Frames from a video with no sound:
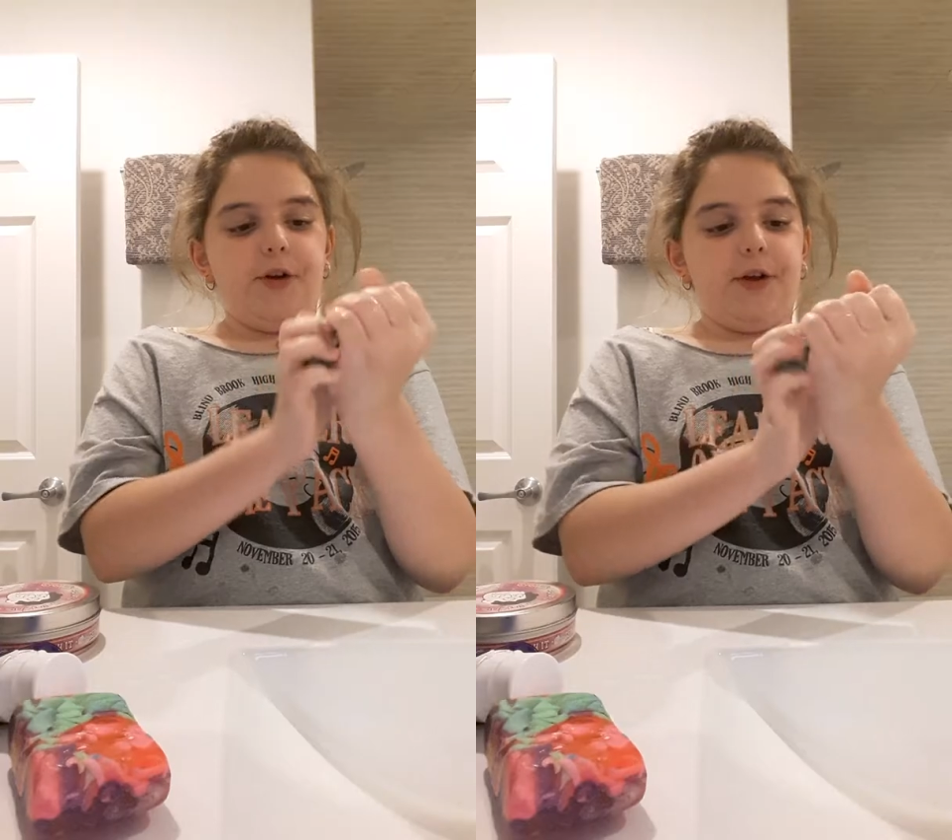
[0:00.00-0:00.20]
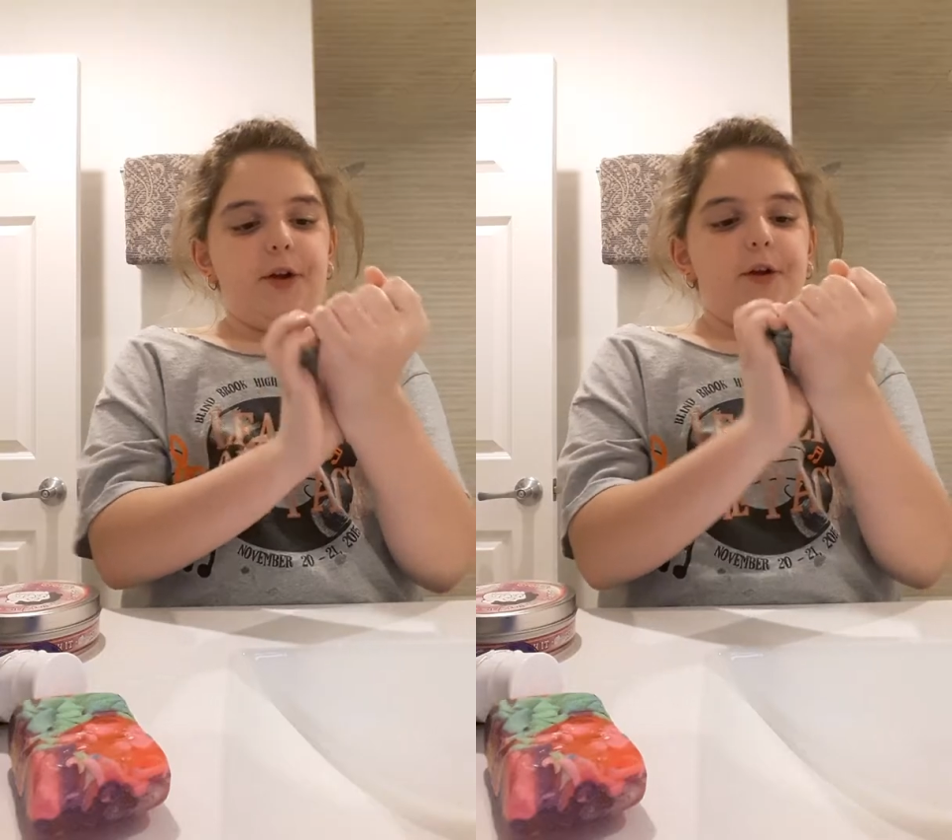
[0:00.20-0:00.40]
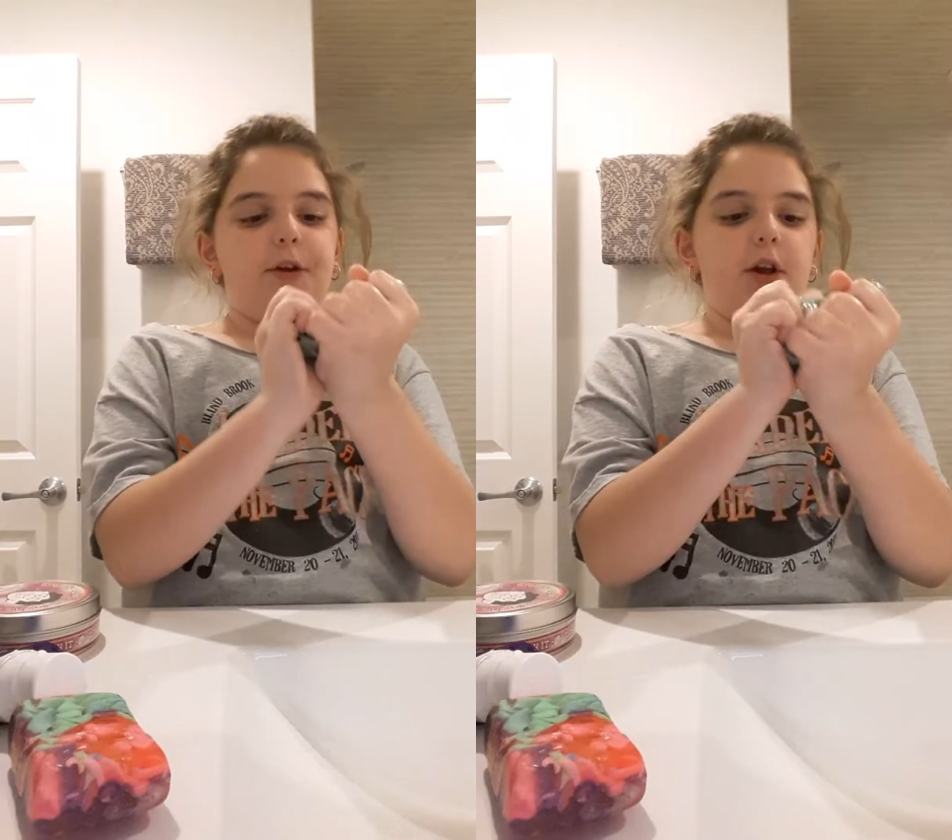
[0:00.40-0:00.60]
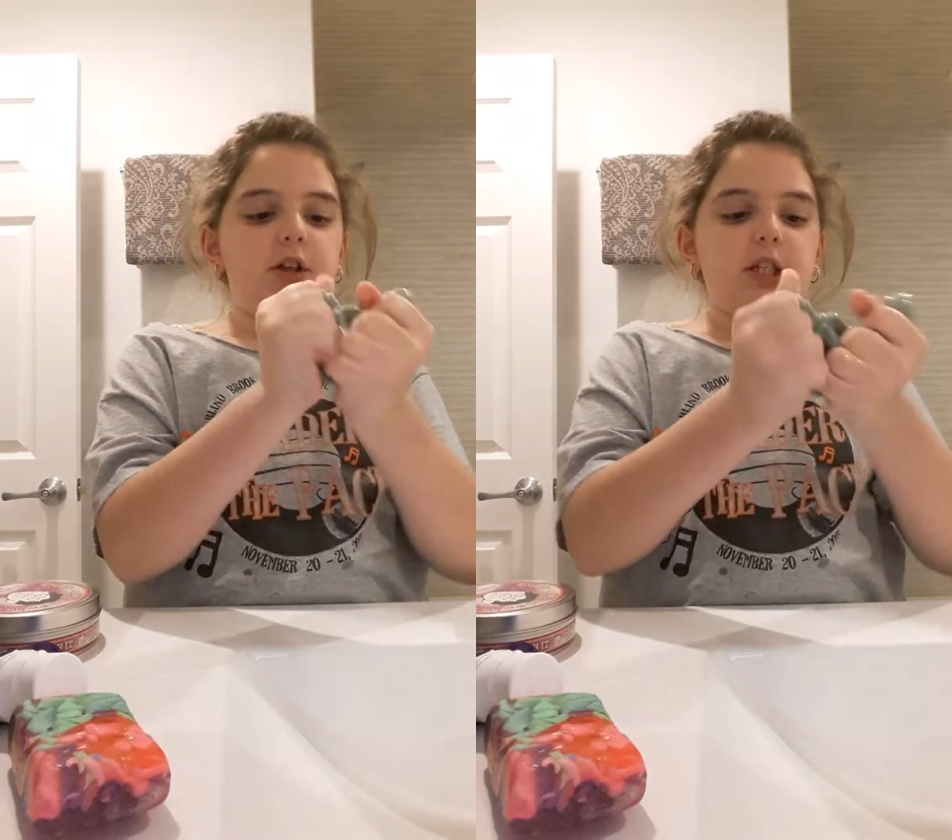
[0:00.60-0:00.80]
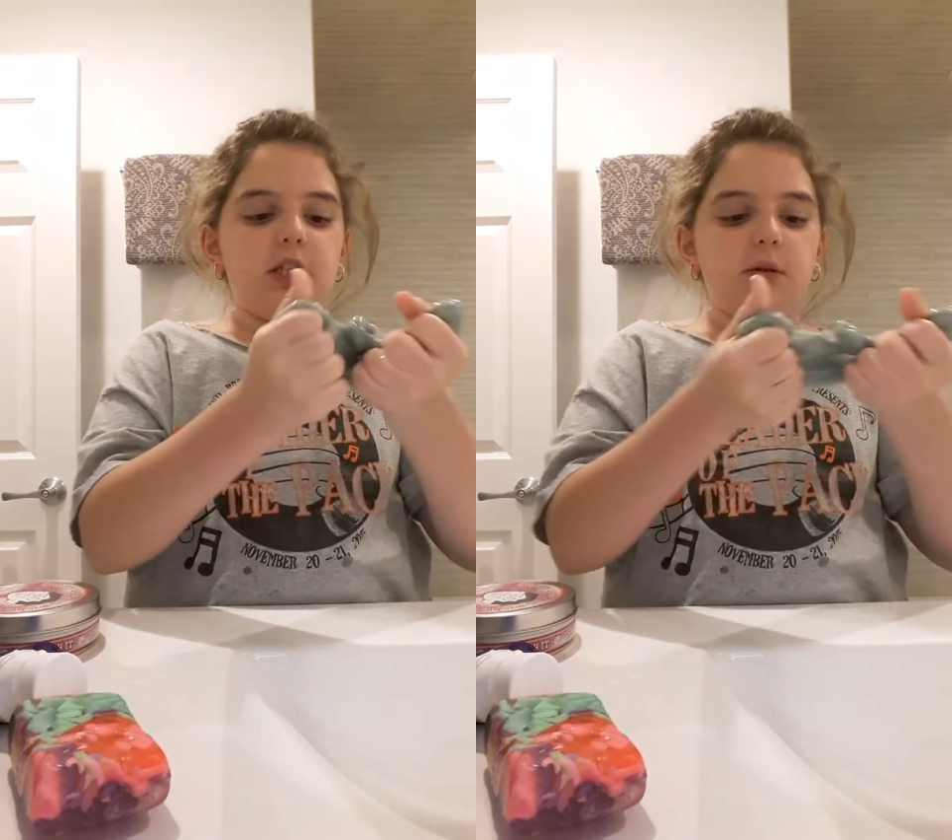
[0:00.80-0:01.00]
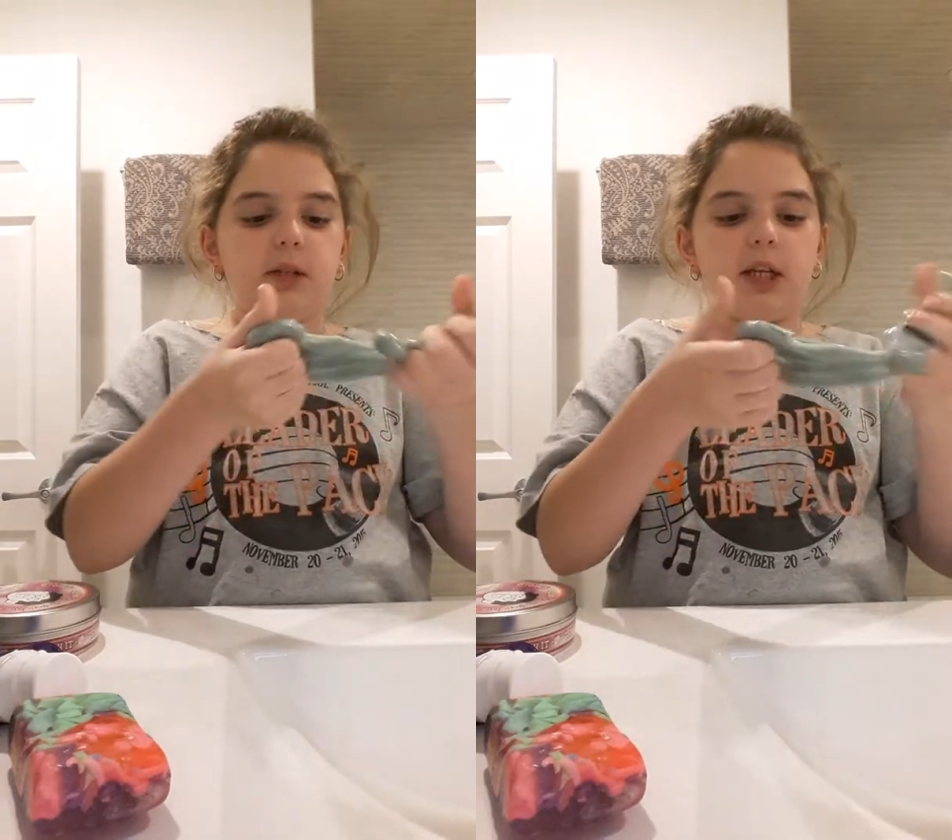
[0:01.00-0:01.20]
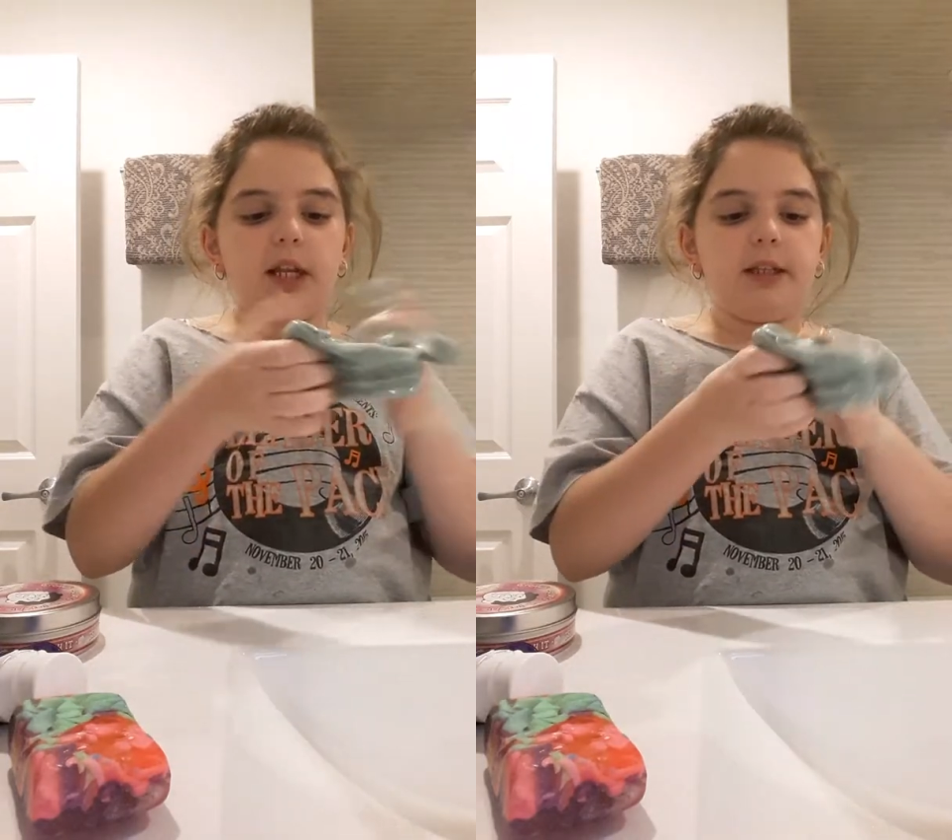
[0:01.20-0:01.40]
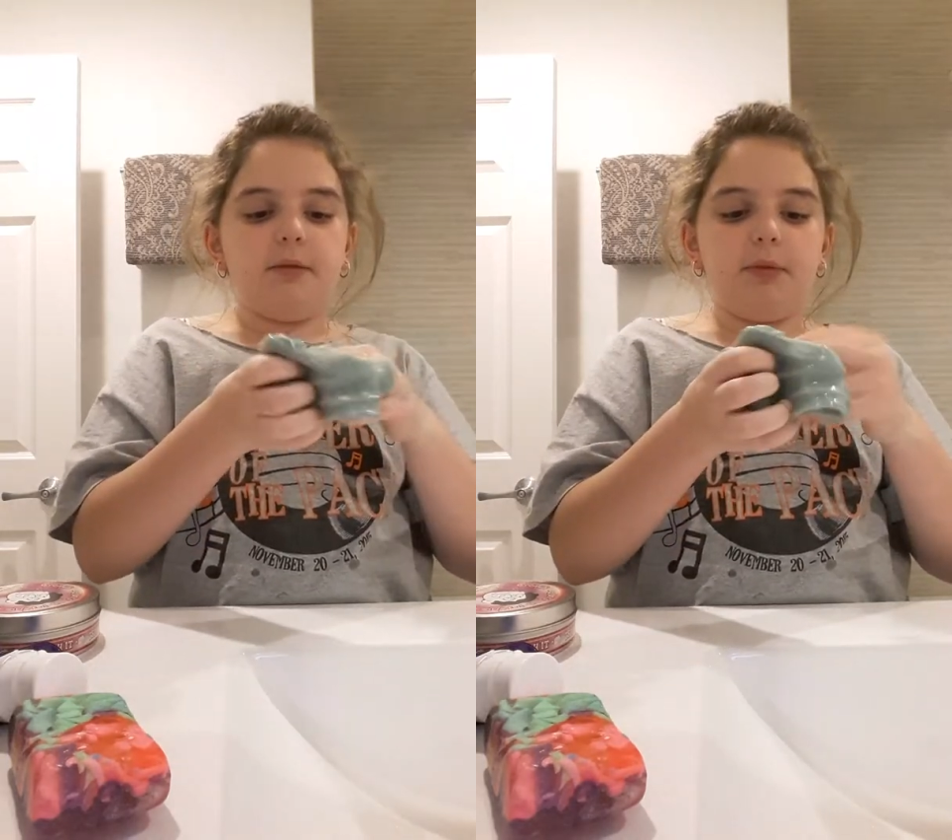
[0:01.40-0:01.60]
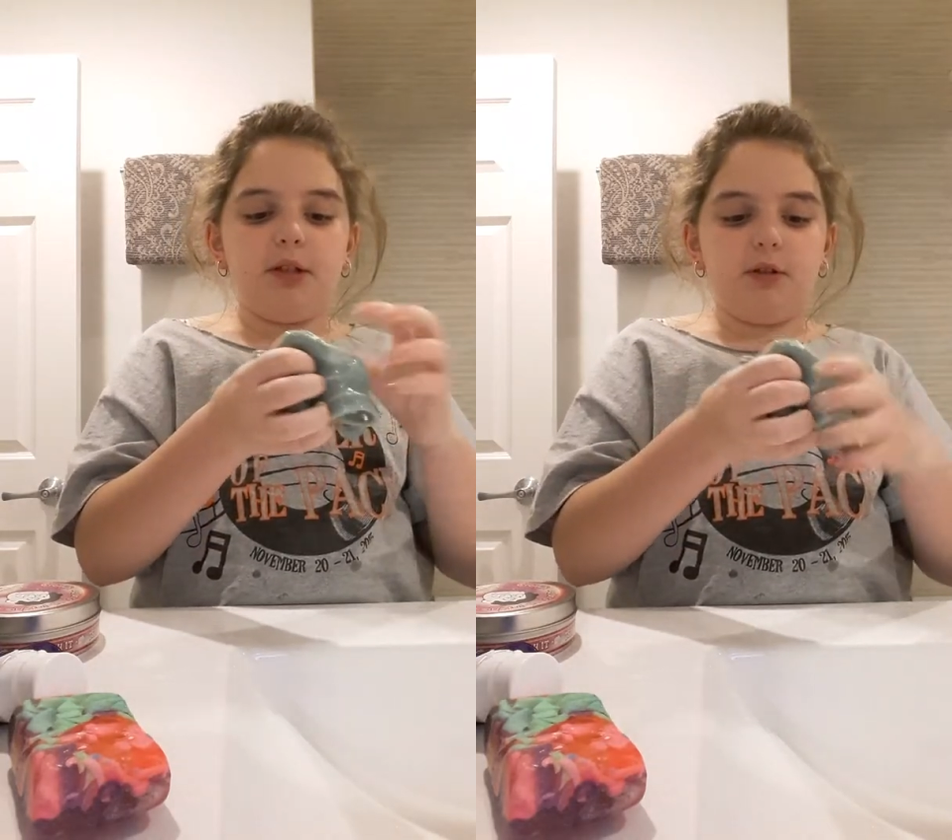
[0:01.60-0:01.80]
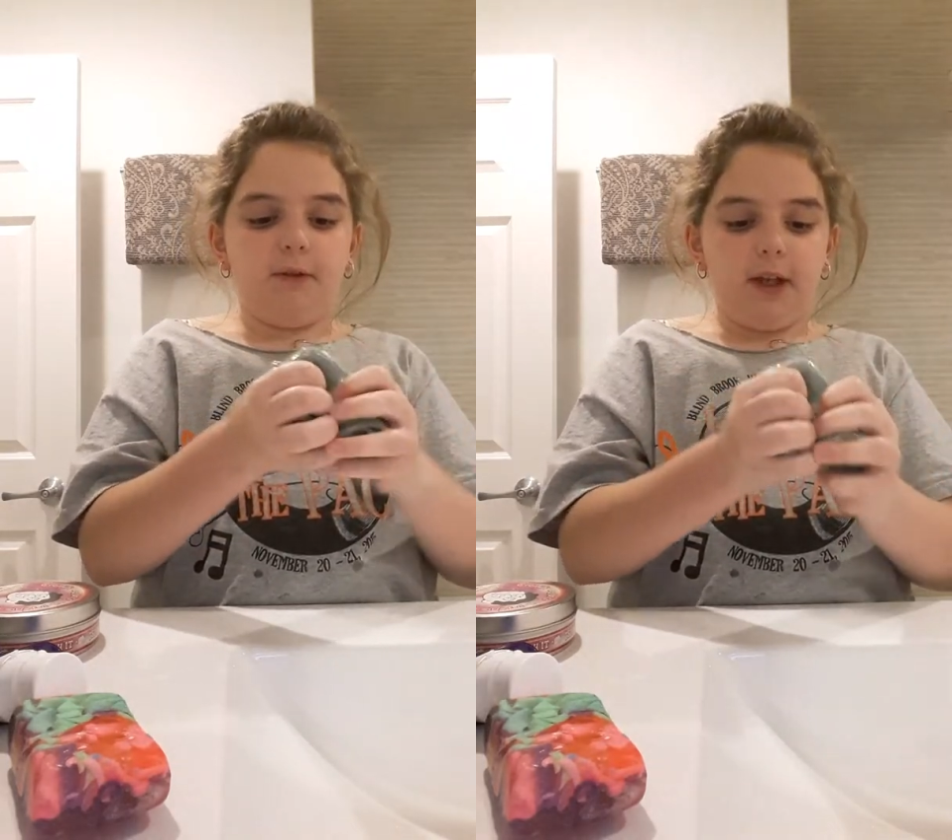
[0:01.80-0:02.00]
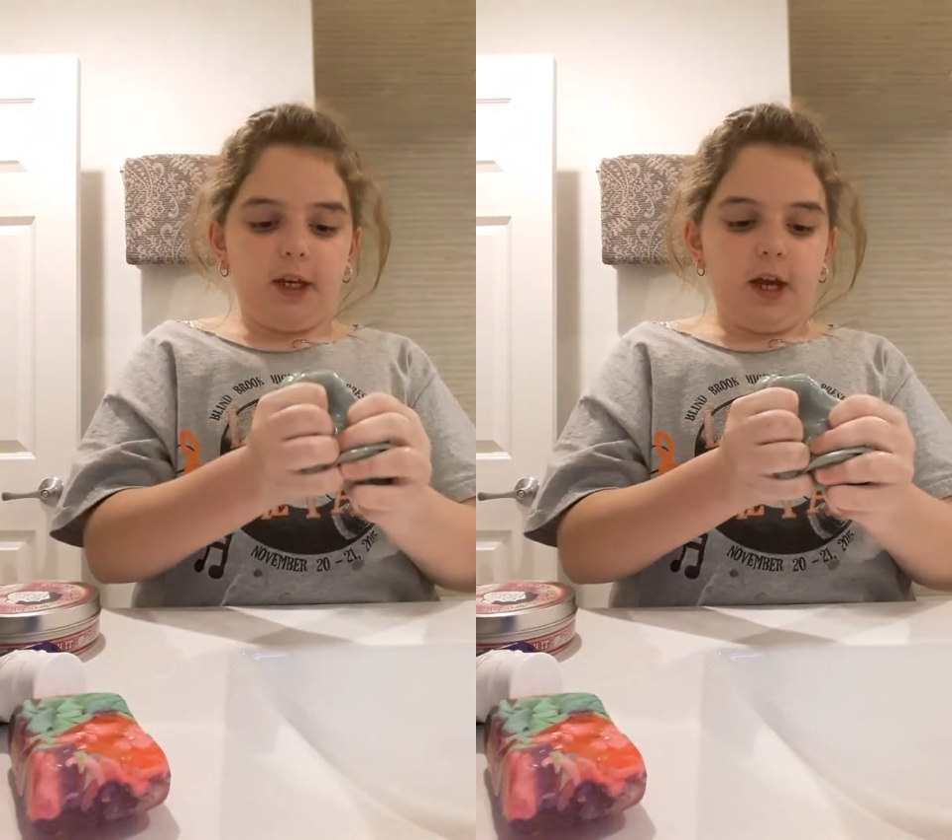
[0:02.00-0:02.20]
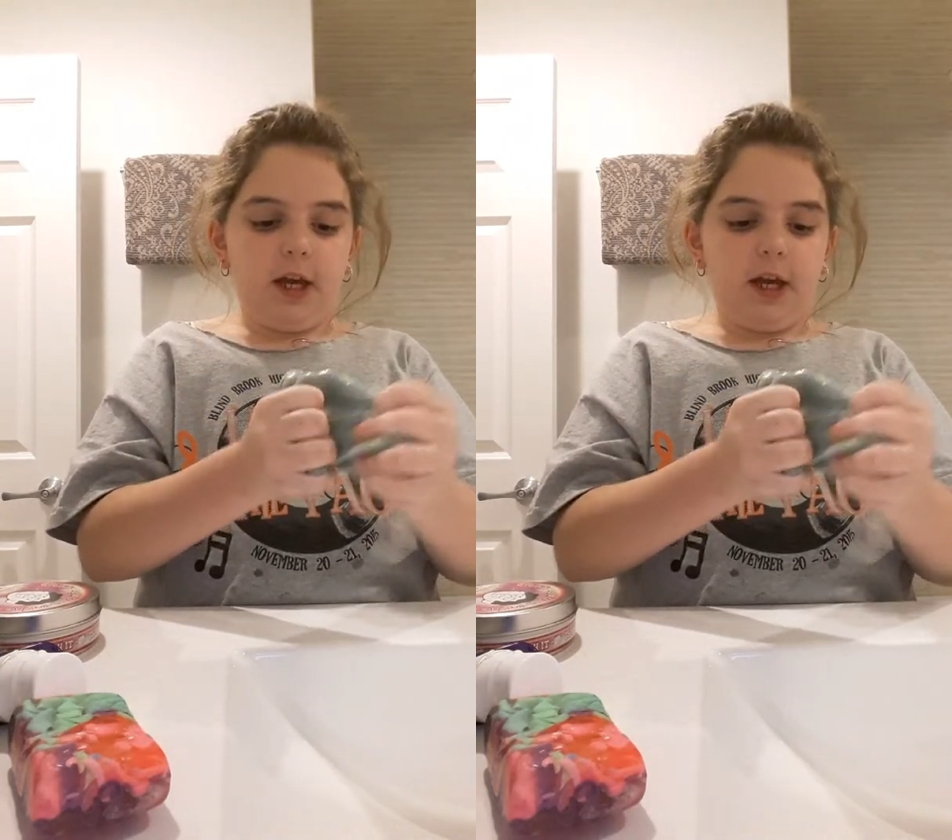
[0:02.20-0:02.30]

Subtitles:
And this is the one that I did in Pennsylvania.